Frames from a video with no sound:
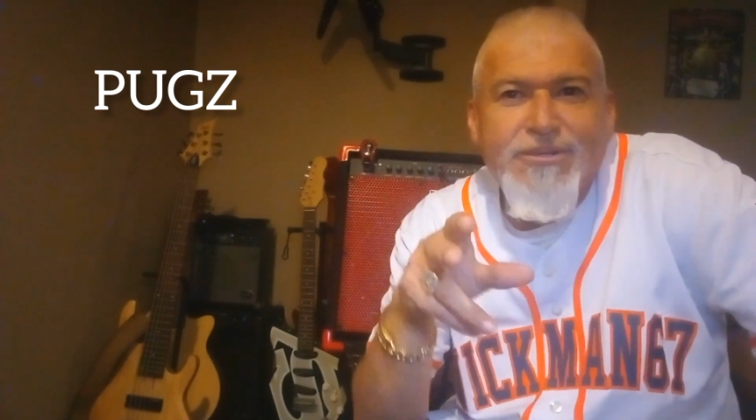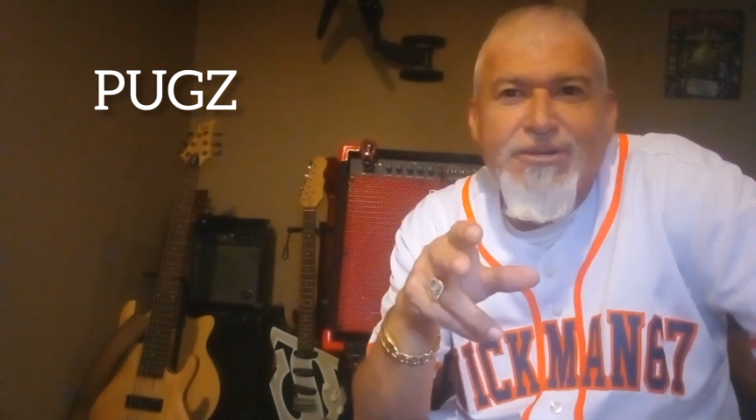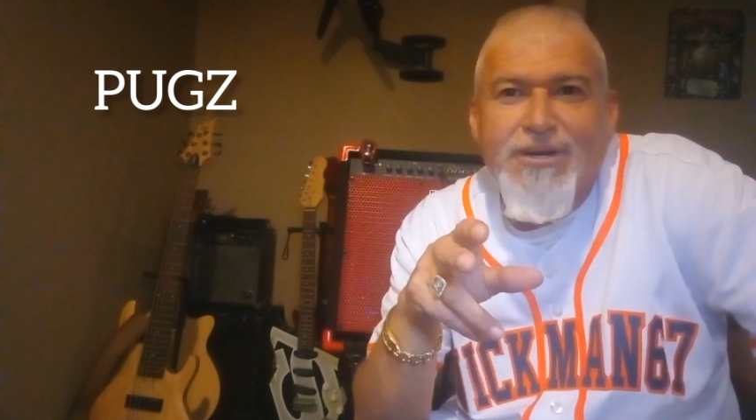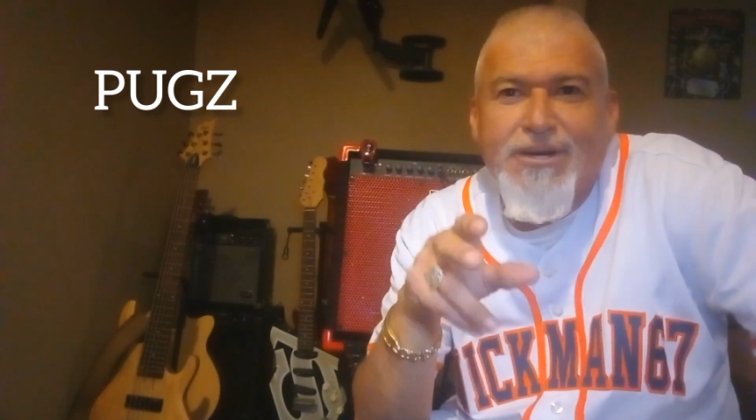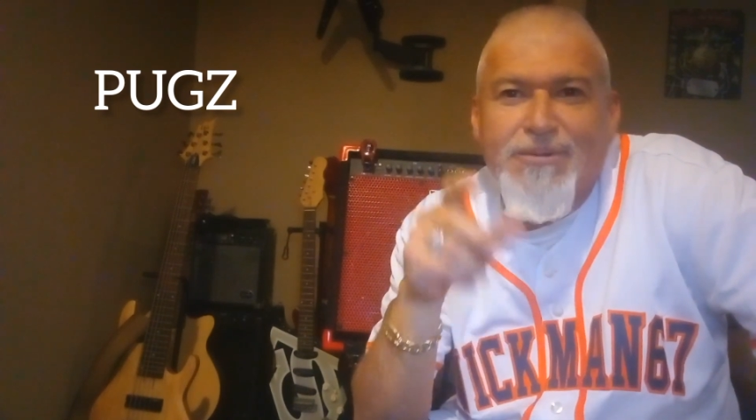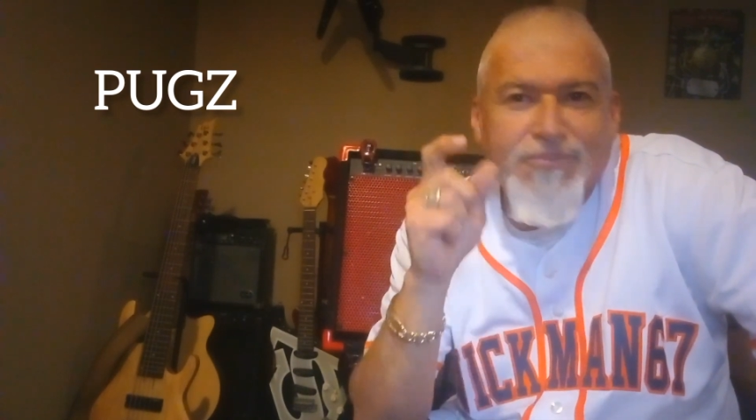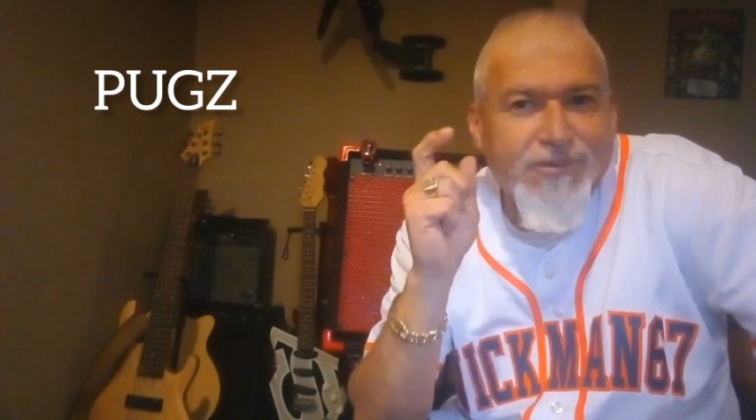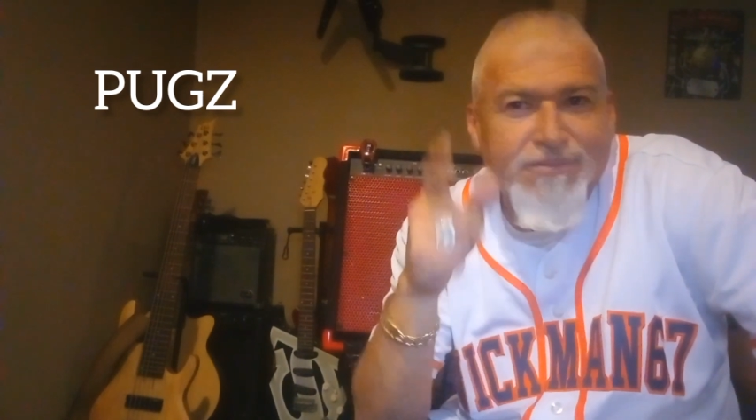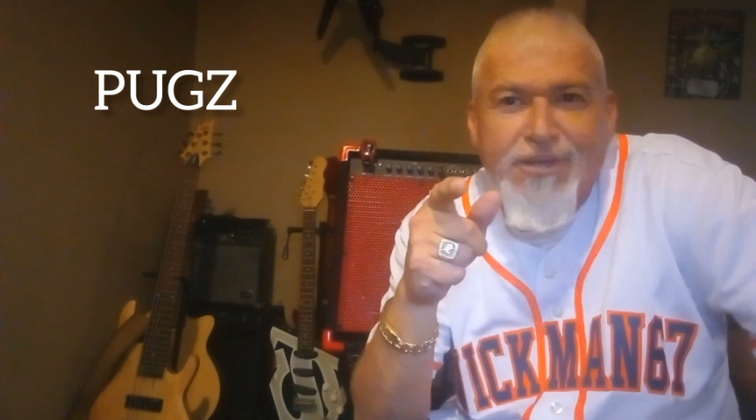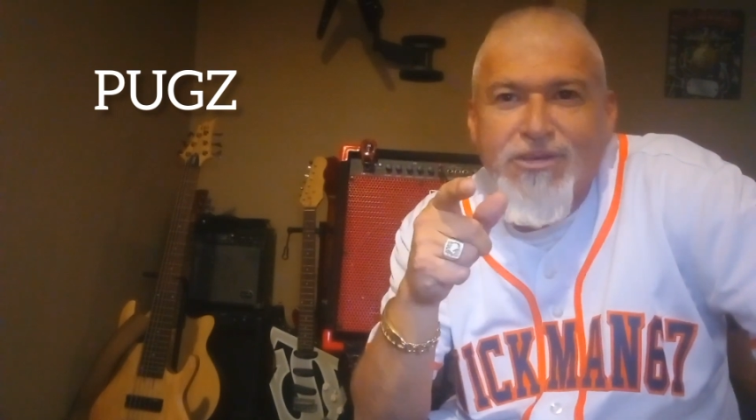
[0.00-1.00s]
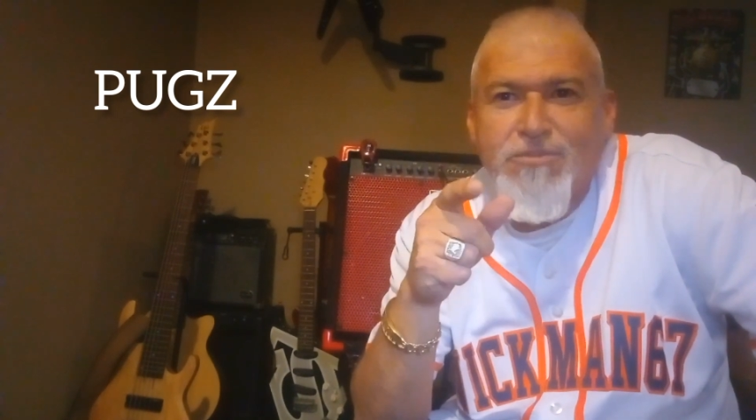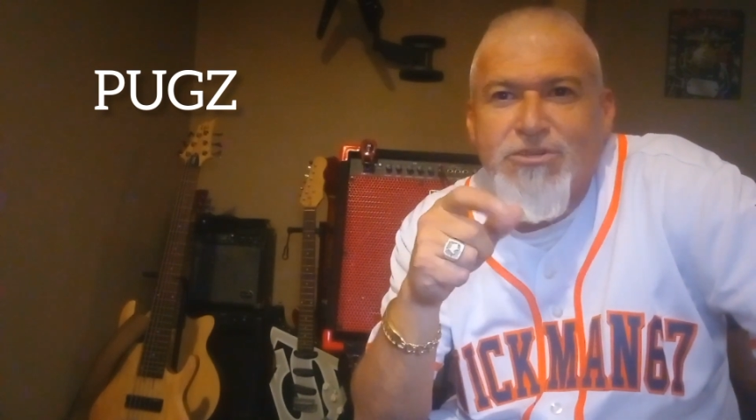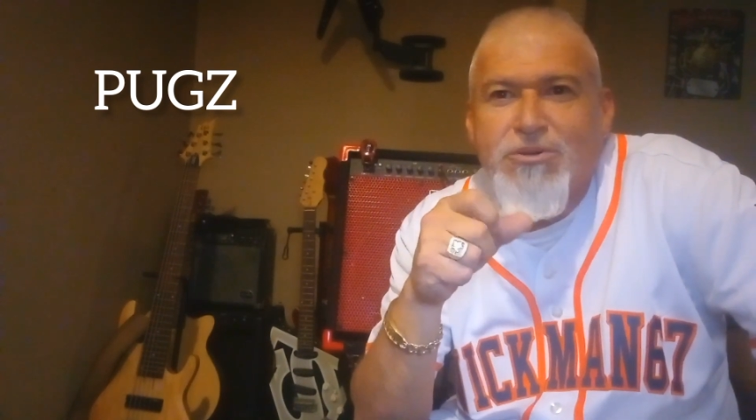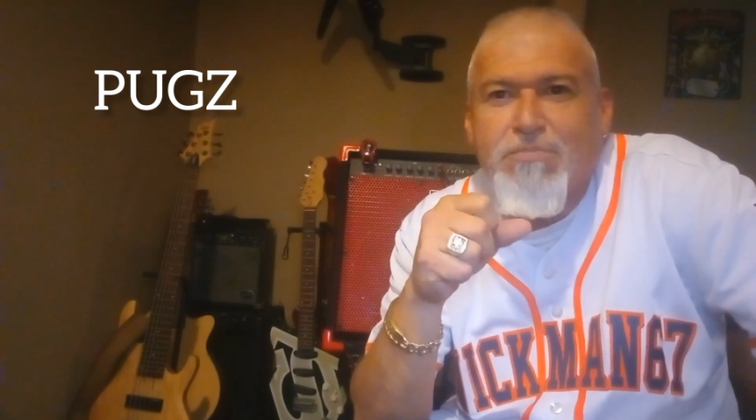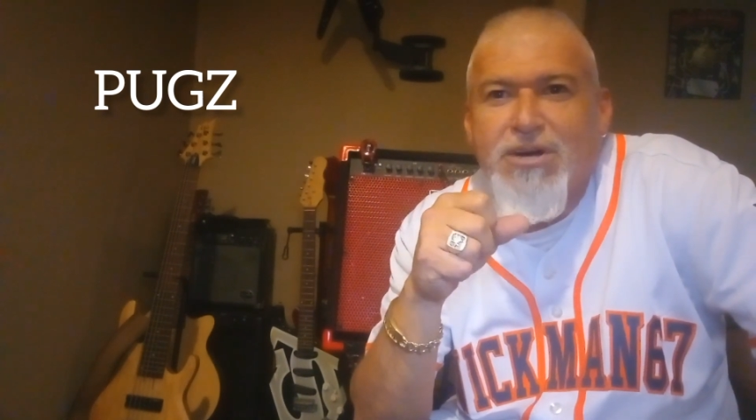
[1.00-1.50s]
So thank you,
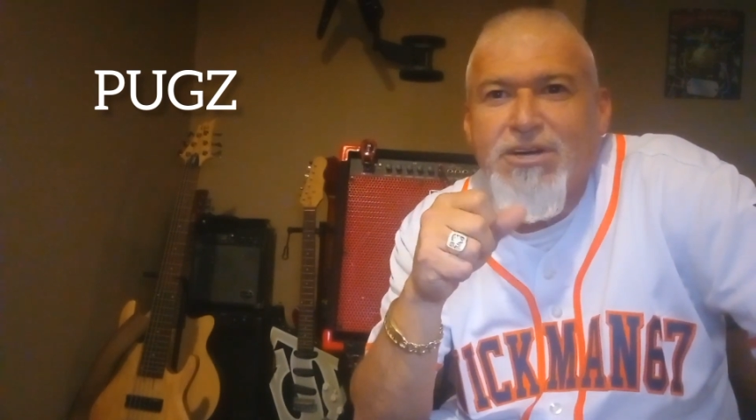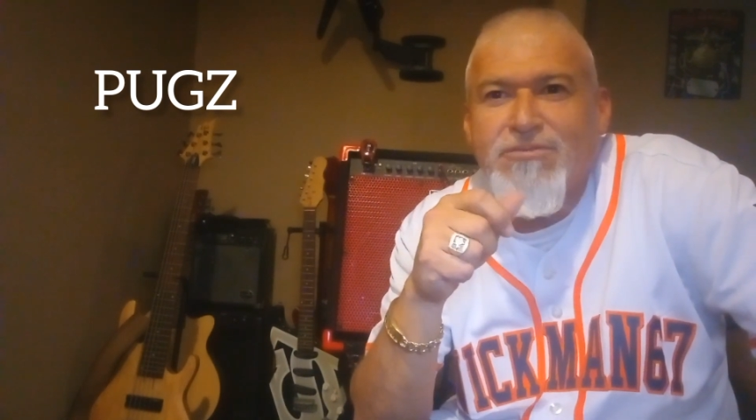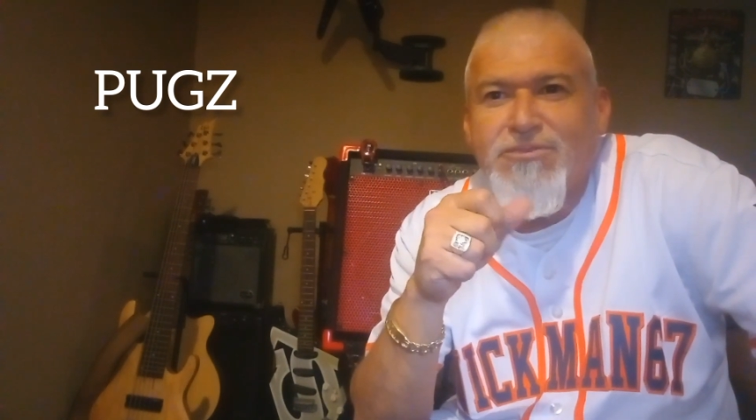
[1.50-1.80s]
Mr. Pugs,